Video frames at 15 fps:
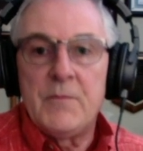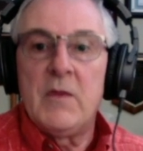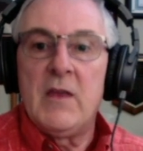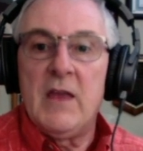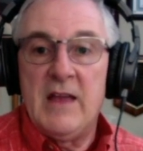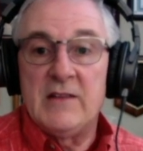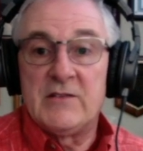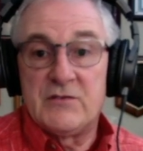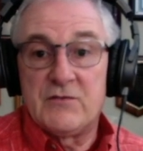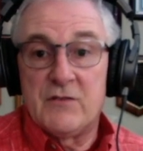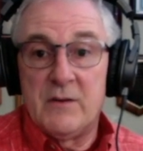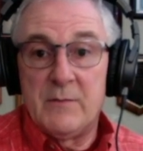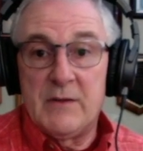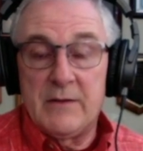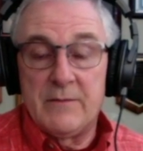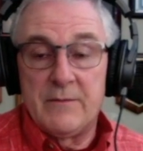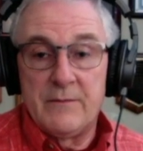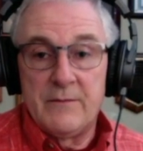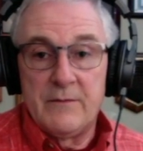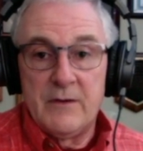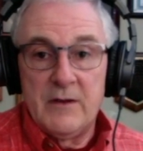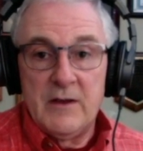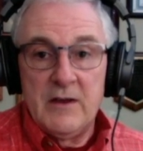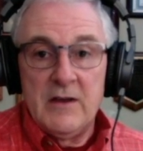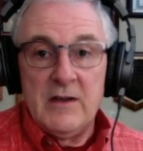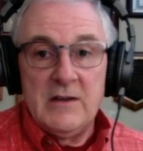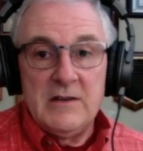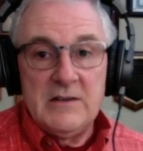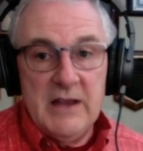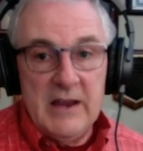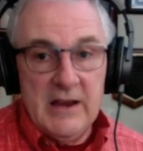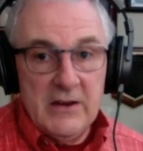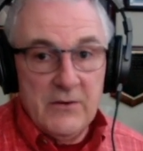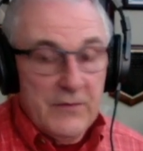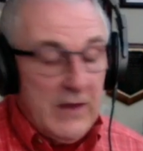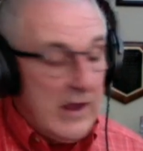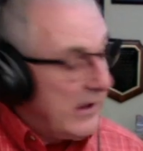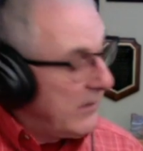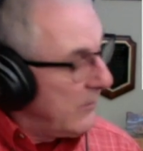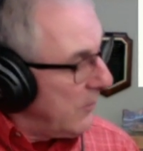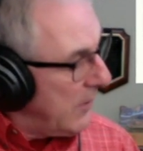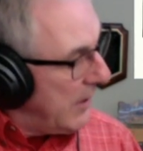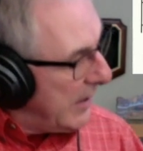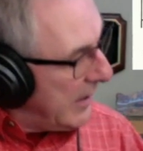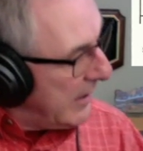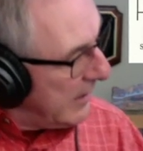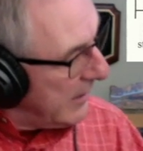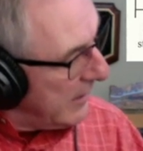and strumming. Take your hand away,